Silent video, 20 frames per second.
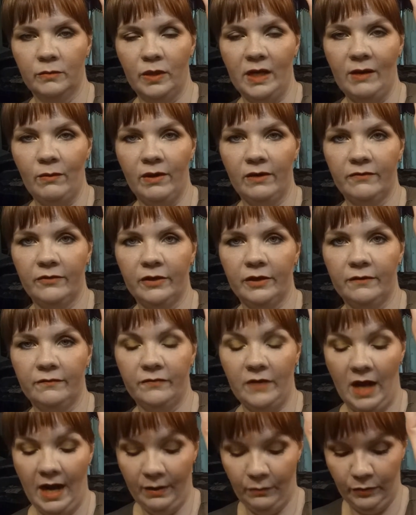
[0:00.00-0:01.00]
However,
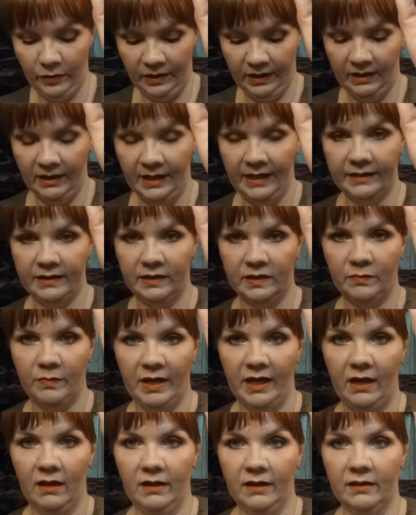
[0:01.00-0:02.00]
if I really like this
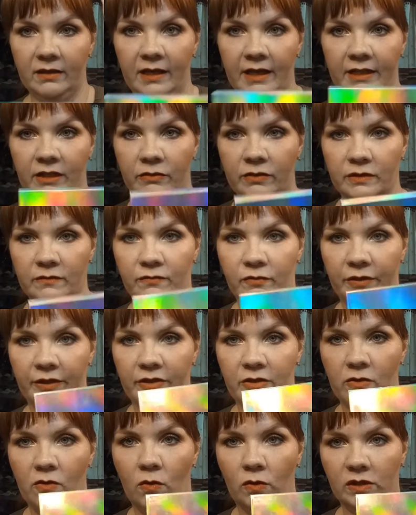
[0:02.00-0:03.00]
palette, I use it for
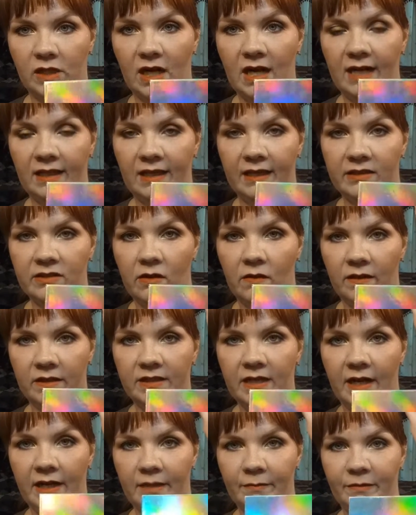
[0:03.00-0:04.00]
inner corner highlights all the
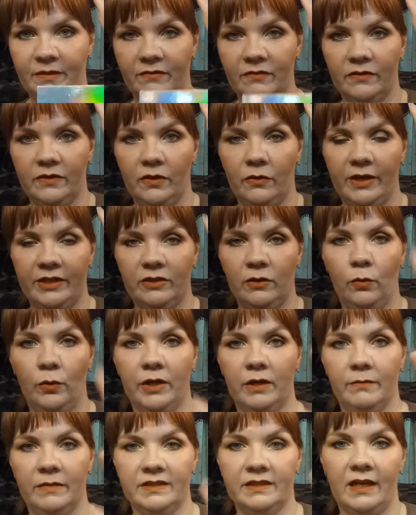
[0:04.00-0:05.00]
time, even though I don't
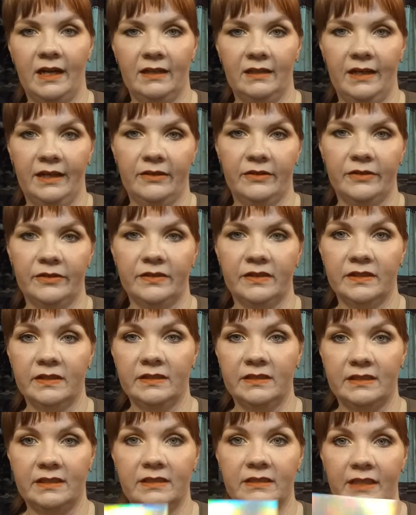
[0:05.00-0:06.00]
wear them as highlighters. This
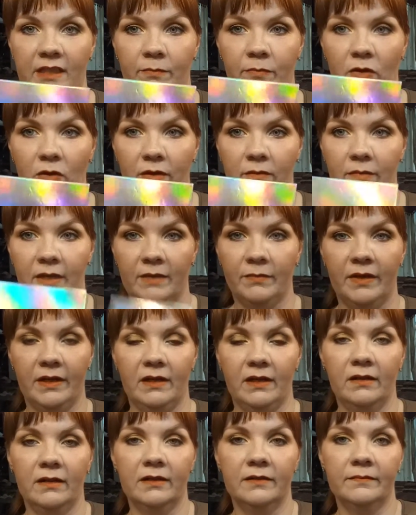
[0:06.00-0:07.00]
is a staple in my
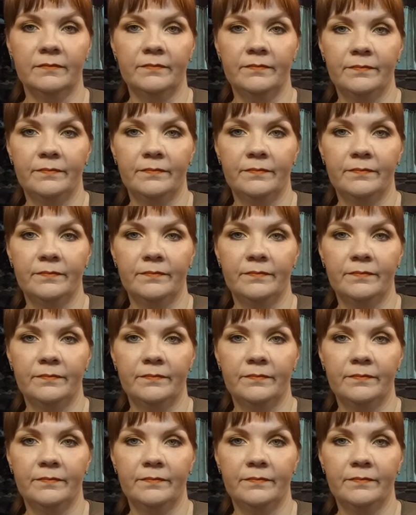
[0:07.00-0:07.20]
palette.